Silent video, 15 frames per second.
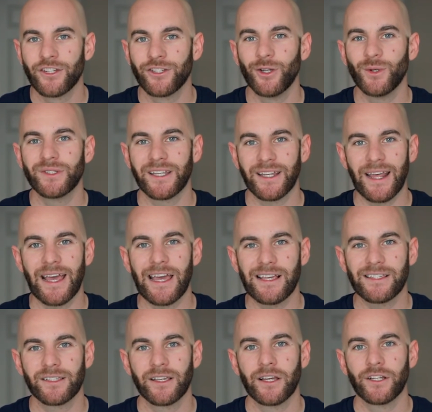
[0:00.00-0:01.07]
to
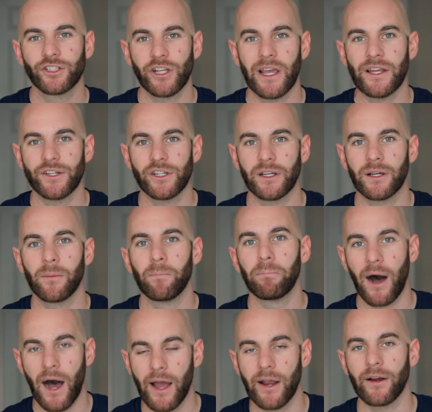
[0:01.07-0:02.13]
today's changing
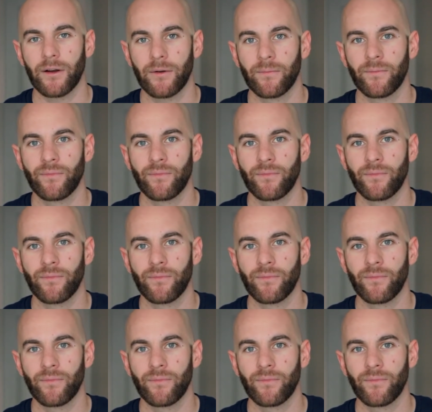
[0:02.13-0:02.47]
buyer.